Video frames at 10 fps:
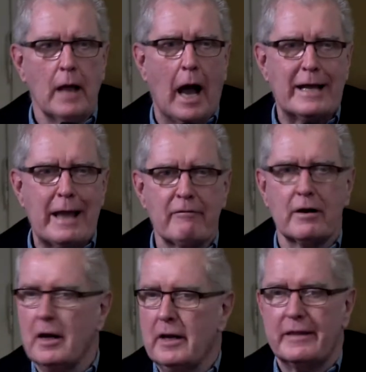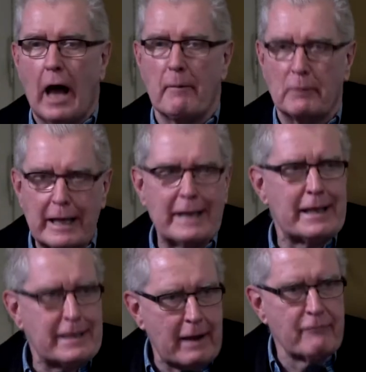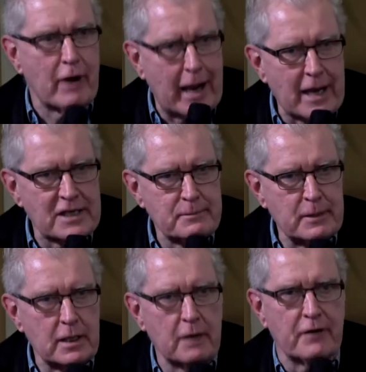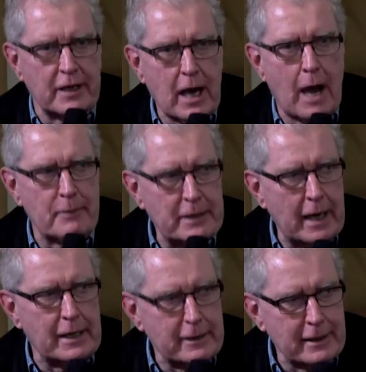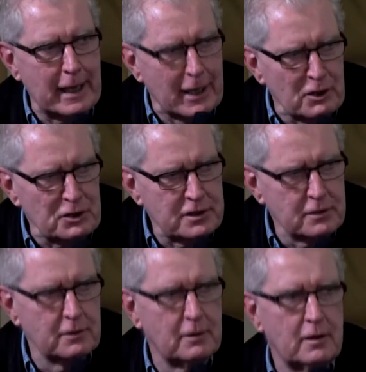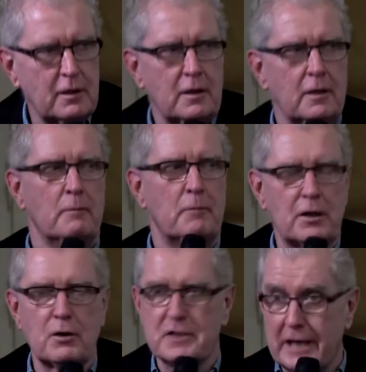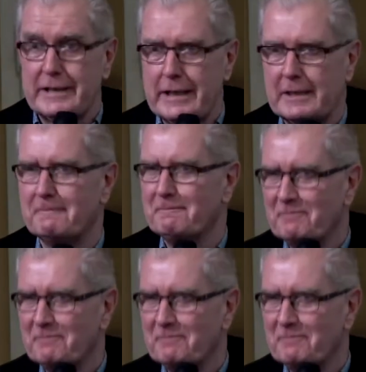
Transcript: I'm glad they never asked me if I copied anything else, because I did.